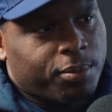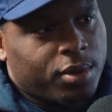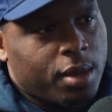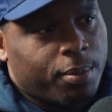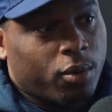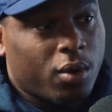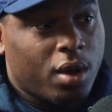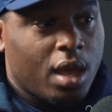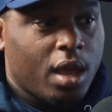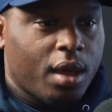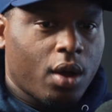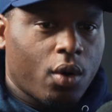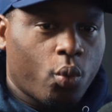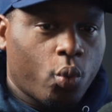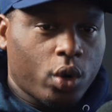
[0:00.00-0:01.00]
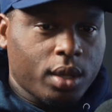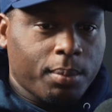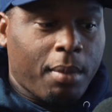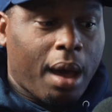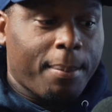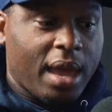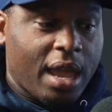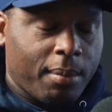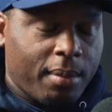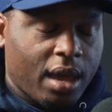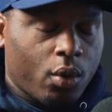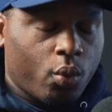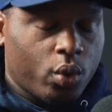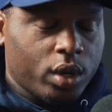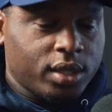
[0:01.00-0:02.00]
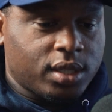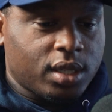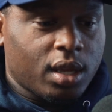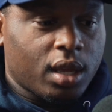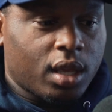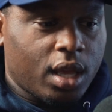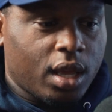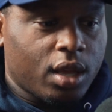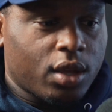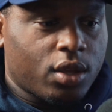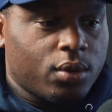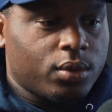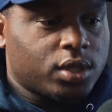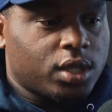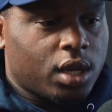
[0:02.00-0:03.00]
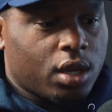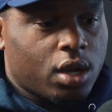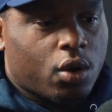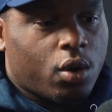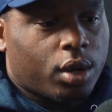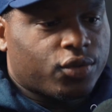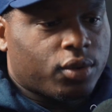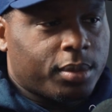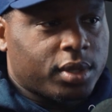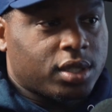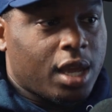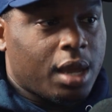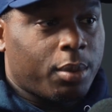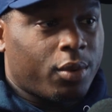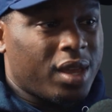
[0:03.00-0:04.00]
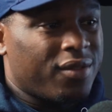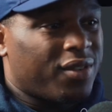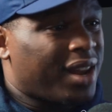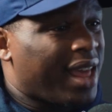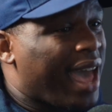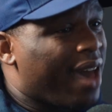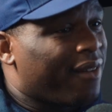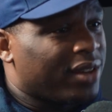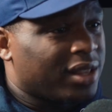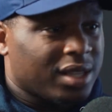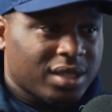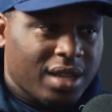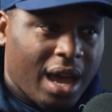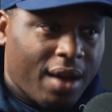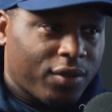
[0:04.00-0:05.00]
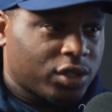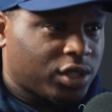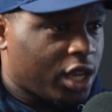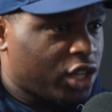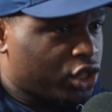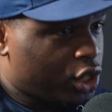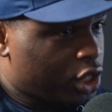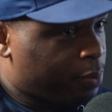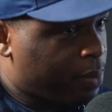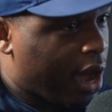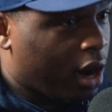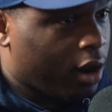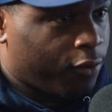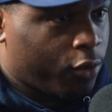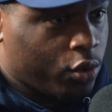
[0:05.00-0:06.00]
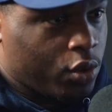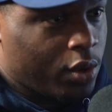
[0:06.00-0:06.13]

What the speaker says: Our people. My main man Woodzy and King Q sitting across from a table, even having this conversation is powerful.